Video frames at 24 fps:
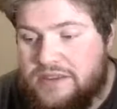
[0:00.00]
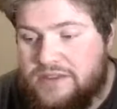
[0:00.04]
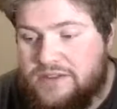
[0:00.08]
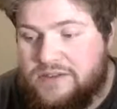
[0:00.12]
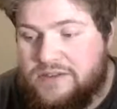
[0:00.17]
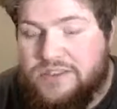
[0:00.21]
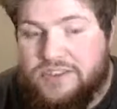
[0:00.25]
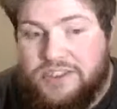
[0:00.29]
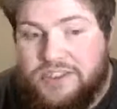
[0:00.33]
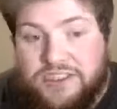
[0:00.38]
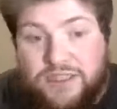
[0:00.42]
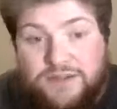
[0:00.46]

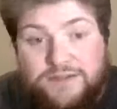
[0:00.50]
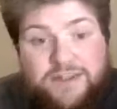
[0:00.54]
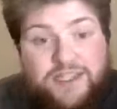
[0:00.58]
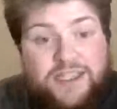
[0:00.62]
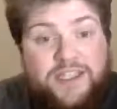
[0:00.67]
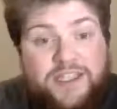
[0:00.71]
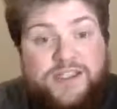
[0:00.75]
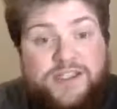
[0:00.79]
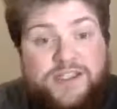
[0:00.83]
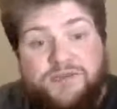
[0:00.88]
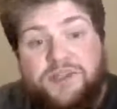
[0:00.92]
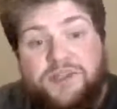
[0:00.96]
there's stuff that
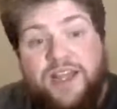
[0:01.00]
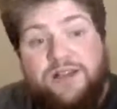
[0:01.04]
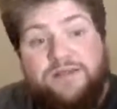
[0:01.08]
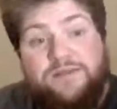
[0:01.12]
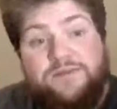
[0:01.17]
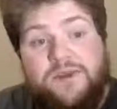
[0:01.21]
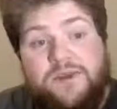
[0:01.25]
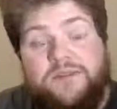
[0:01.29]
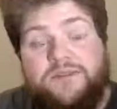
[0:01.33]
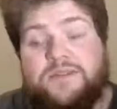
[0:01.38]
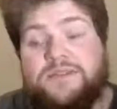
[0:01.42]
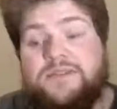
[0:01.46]
you can do with
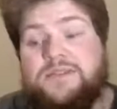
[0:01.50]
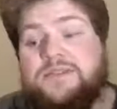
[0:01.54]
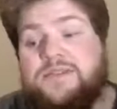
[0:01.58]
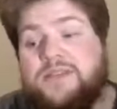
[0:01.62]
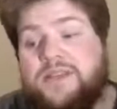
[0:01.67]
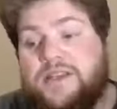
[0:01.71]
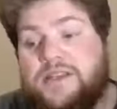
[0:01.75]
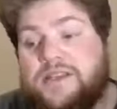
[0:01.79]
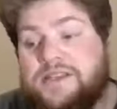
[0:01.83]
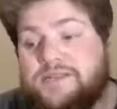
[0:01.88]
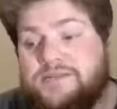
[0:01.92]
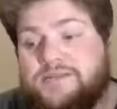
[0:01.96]
Captain Marvel
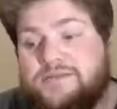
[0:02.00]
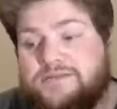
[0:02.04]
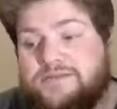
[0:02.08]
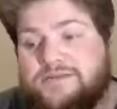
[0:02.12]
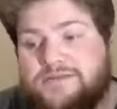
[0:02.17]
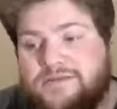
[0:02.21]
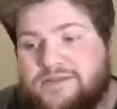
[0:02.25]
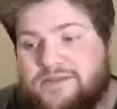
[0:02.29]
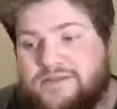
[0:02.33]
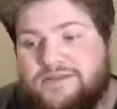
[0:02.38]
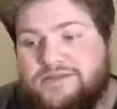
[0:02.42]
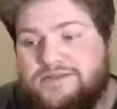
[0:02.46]
that
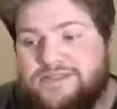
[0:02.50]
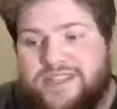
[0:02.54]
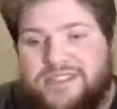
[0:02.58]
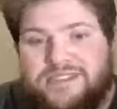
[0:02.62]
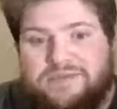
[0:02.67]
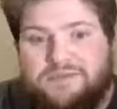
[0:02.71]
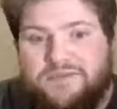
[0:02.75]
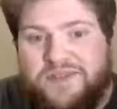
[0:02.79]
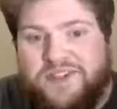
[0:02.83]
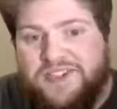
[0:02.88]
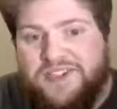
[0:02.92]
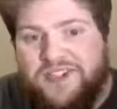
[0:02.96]

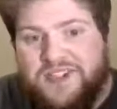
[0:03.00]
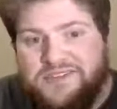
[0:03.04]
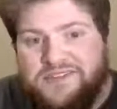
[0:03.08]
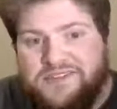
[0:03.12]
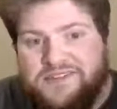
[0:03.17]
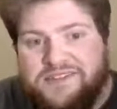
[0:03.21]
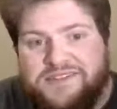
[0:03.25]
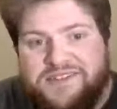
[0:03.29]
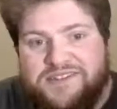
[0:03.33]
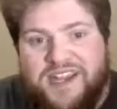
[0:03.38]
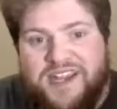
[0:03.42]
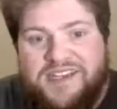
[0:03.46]
isn't being
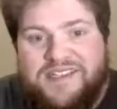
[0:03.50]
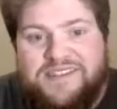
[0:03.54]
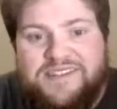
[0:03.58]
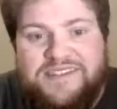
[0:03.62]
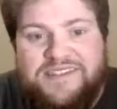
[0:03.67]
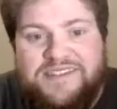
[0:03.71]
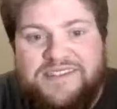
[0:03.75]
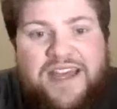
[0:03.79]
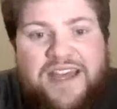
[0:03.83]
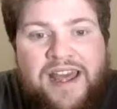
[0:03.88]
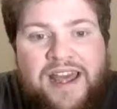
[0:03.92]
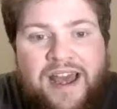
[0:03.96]
done,
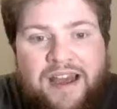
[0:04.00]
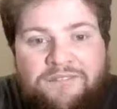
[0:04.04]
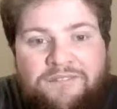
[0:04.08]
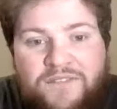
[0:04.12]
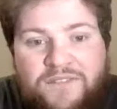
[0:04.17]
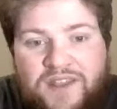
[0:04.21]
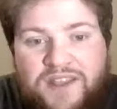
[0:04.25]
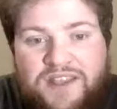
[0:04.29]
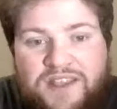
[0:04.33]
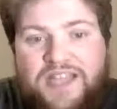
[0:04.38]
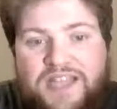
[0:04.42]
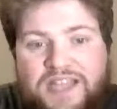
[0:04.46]
and I
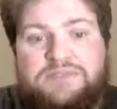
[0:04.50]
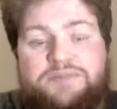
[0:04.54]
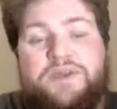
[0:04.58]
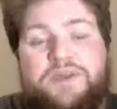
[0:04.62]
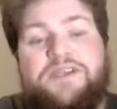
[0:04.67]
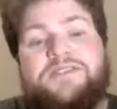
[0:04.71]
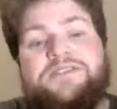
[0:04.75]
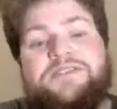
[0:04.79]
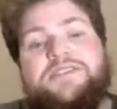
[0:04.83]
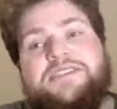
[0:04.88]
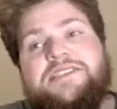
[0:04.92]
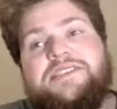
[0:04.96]
feel like that's
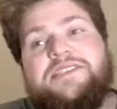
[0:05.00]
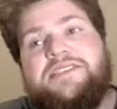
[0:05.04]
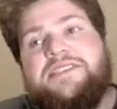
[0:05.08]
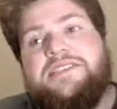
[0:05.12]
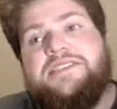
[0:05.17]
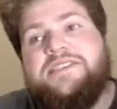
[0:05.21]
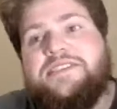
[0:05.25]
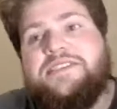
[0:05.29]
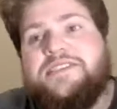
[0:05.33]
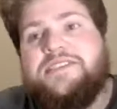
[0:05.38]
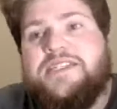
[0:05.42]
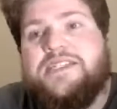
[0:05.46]
because he's
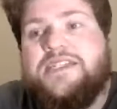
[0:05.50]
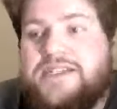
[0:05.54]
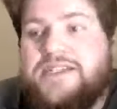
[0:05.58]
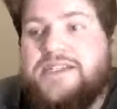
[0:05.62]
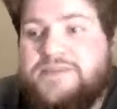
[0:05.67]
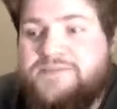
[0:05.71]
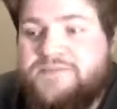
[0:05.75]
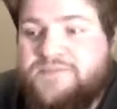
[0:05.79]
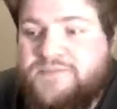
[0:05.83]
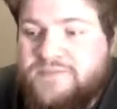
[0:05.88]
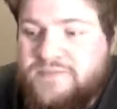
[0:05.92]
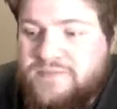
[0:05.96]
seen as like
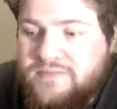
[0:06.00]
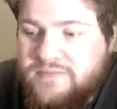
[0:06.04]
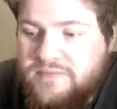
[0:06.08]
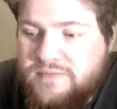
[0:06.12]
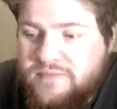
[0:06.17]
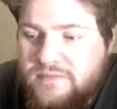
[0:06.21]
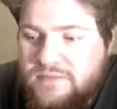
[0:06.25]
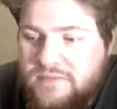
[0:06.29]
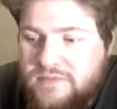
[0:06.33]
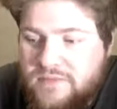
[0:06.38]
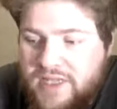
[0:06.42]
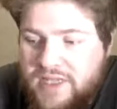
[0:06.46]

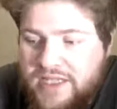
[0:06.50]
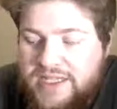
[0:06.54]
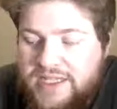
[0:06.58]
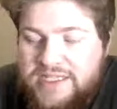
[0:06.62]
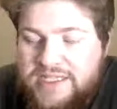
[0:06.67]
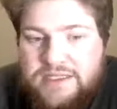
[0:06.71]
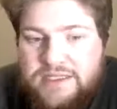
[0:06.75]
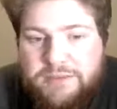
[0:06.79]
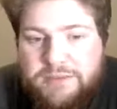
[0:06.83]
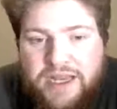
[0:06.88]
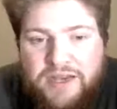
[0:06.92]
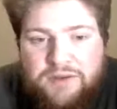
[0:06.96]

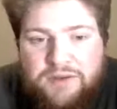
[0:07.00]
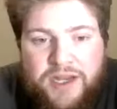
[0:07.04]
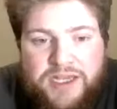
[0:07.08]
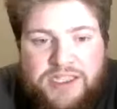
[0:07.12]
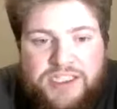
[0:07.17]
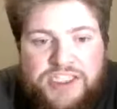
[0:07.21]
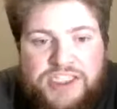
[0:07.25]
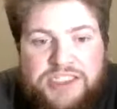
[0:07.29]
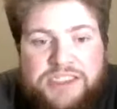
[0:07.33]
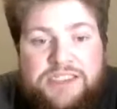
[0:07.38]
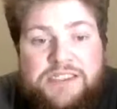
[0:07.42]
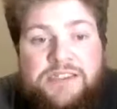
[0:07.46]
he's the big red
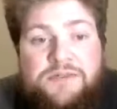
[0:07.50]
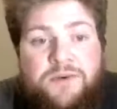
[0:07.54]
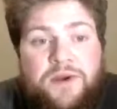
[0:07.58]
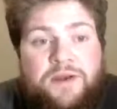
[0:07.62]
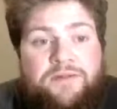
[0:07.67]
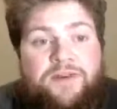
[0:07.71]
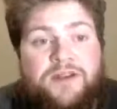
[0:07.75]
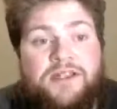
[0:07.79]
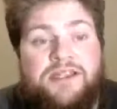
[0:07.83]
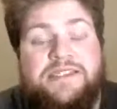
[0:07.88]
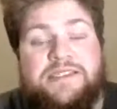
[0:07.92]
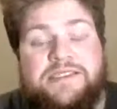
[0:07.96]
cheese and
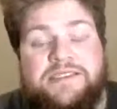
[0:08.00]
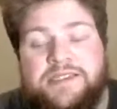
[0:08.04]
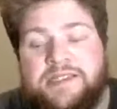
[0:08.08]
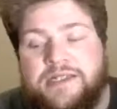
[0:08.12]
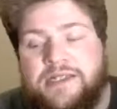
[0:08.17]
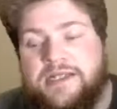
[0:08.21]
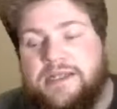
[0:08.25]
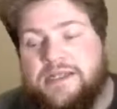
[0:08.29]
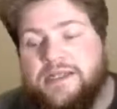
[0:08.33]
whatever. He's